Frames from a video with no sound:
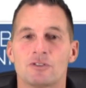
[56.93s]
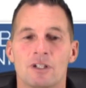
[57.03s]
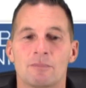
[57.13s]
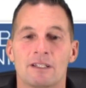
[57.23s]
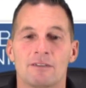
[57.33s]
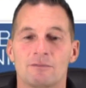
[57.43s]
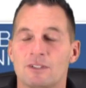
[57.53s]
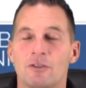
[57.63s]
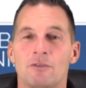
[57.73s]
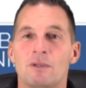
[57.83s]
something
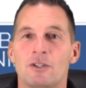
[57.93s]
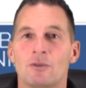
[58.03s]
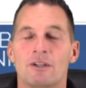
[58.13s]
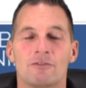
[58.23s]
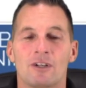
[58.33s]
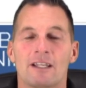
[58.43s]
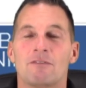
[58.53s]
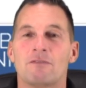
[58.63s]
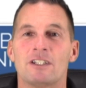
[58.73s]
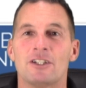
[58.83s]
until you've been doing it for like
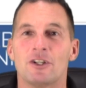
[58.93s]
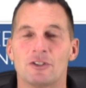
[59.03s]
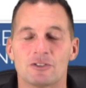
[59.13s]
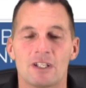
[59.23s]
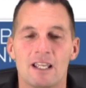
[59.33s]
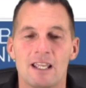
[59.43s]
50 years,